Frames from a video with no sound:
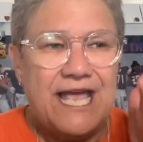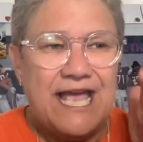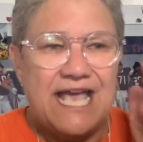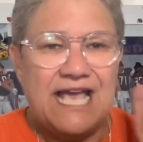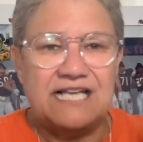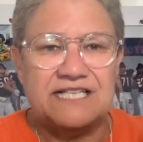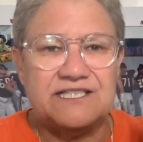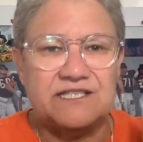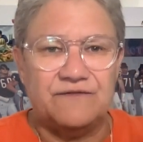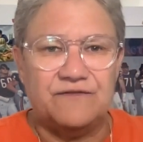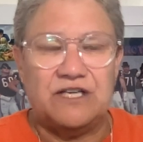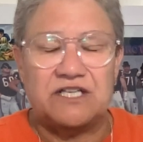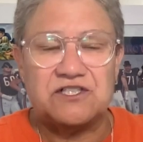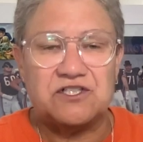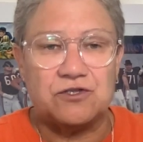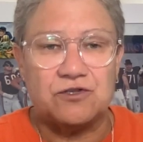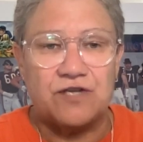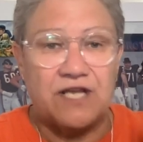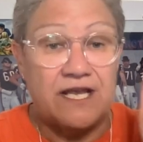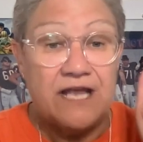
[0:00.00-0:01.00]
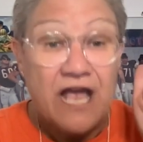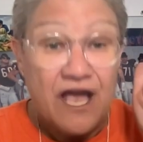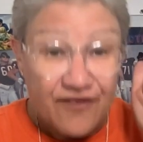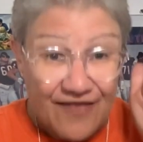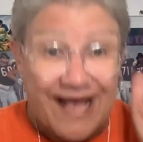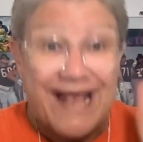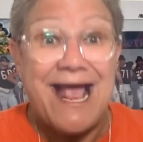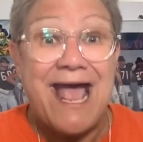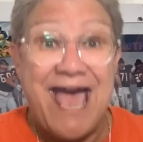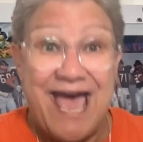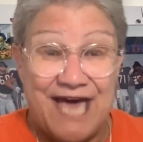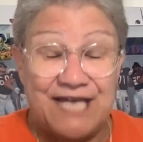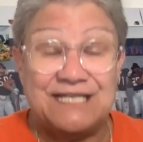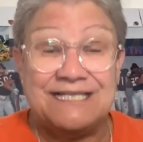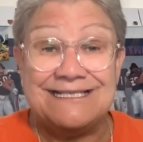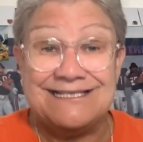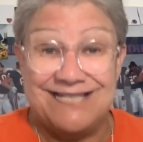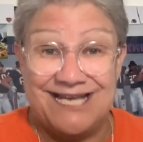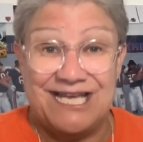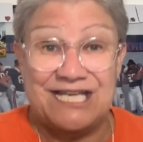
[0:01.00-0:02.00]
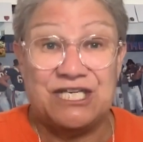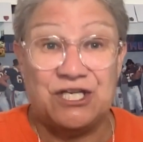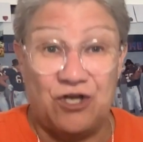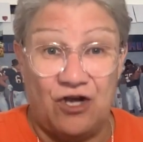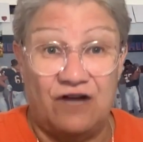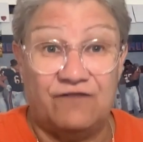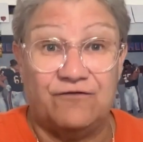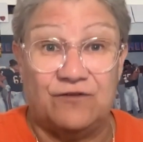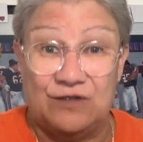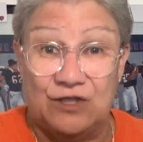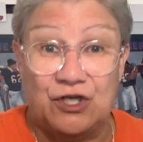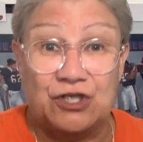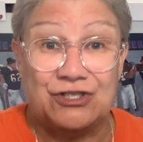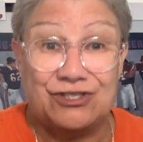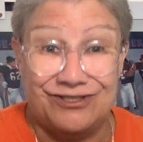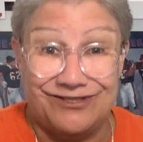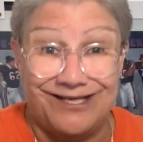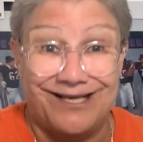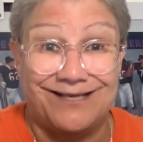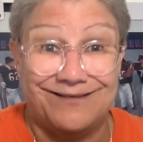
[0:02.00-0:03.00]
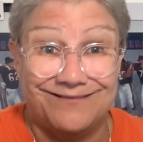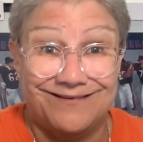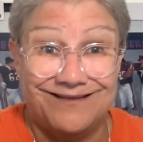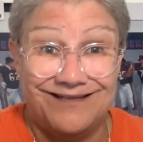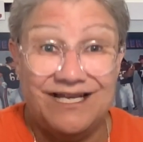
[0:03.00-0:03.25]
As of yesterday, they hadn't taken off for London yet